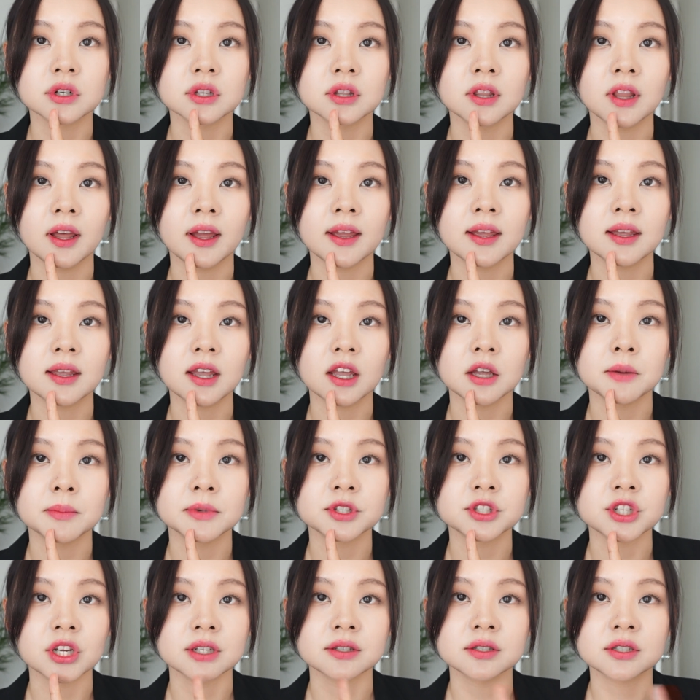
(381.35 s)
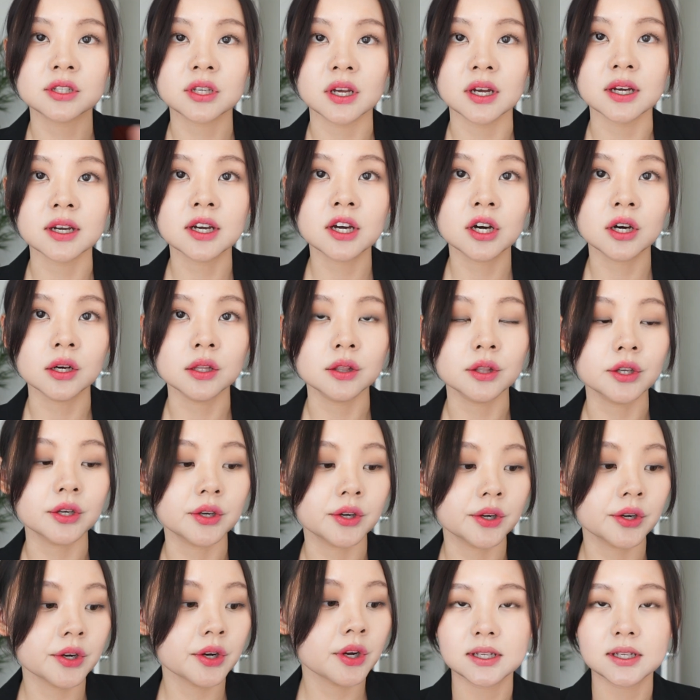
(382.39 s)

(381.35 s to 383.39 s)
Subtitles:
like a magenta color.